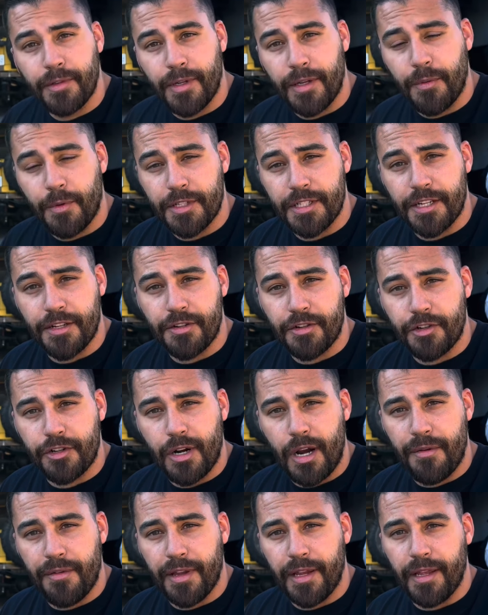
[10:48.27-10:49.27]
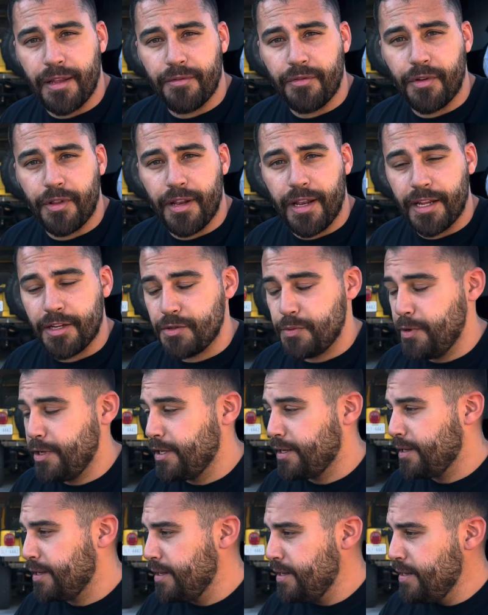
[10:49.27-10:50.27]
once I start driving it for the next
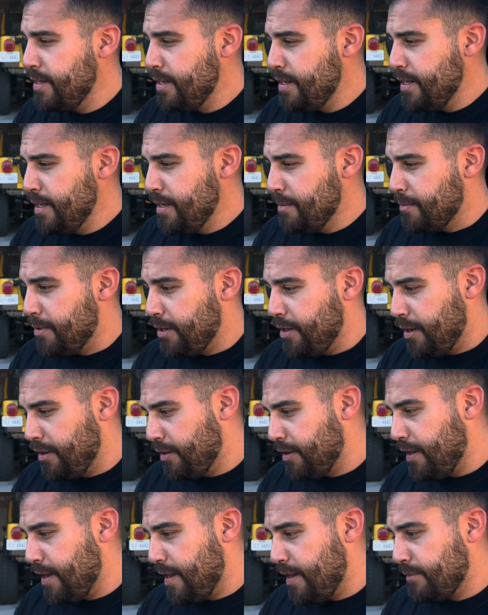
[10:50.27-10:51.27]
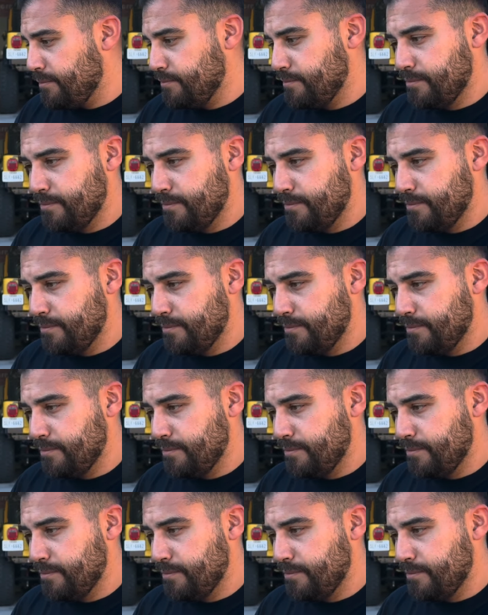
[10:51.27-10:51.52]
week. But other than that,